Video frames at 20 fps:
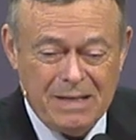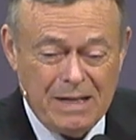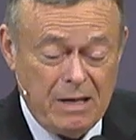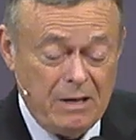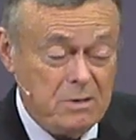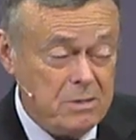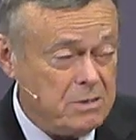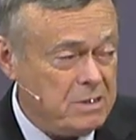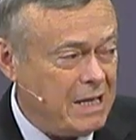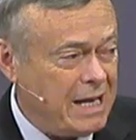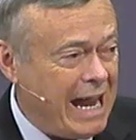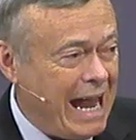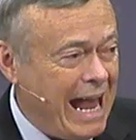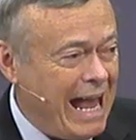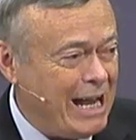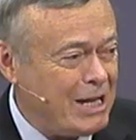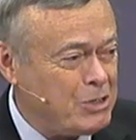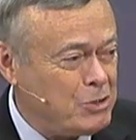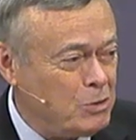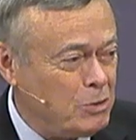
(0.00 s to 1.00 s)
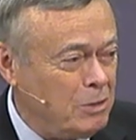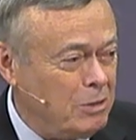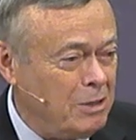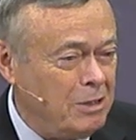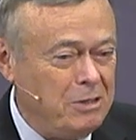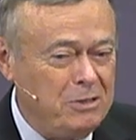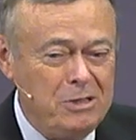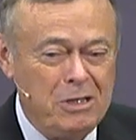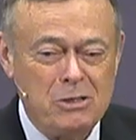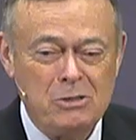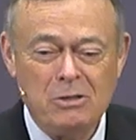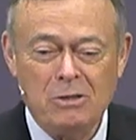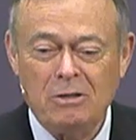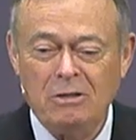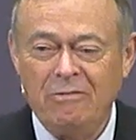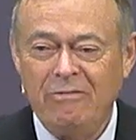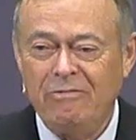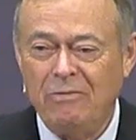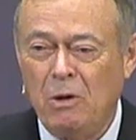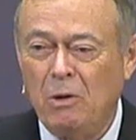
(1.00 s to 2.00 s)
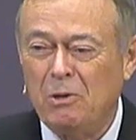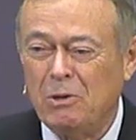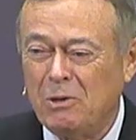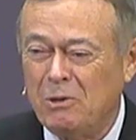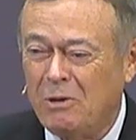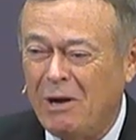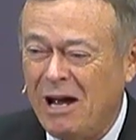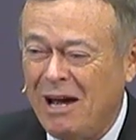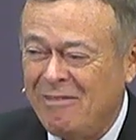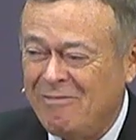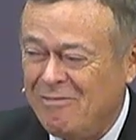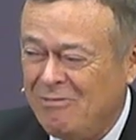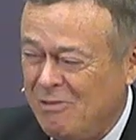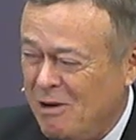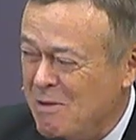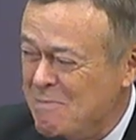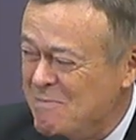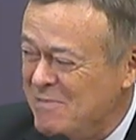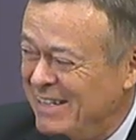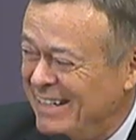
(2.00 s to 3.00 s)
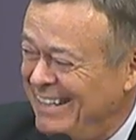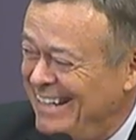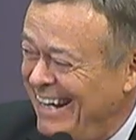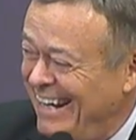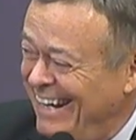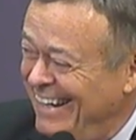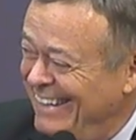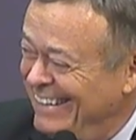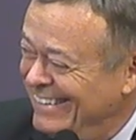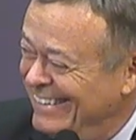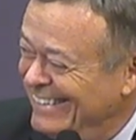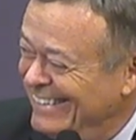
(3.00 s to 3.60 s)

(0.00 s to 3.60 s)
here's an actual digital photograph from the day.